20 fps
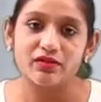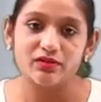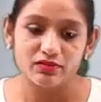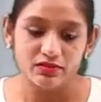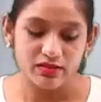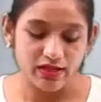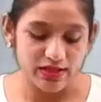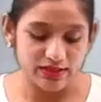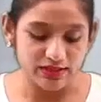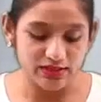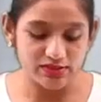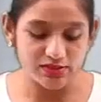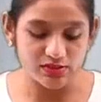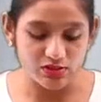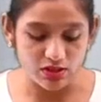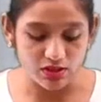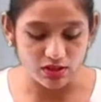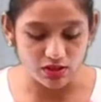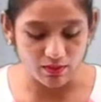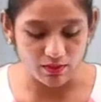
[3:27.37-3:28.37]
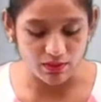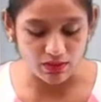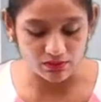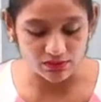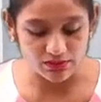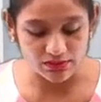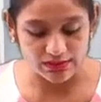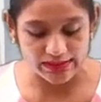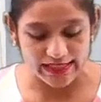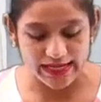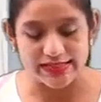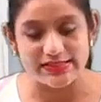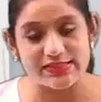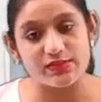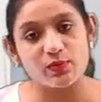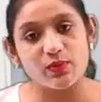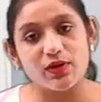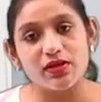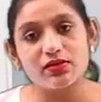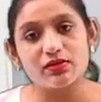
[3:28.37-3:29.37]
Let us talk about
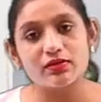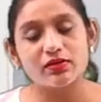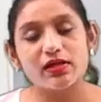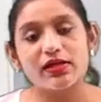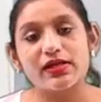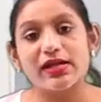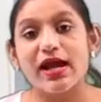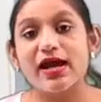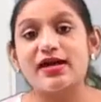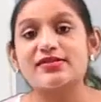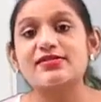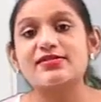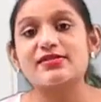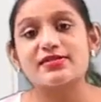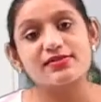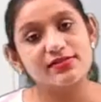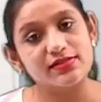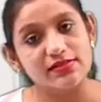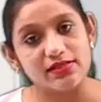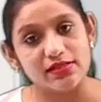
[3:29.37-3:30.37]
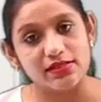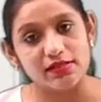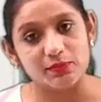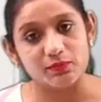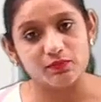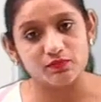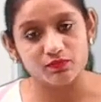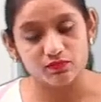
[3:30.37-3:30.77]
next one, elasticity.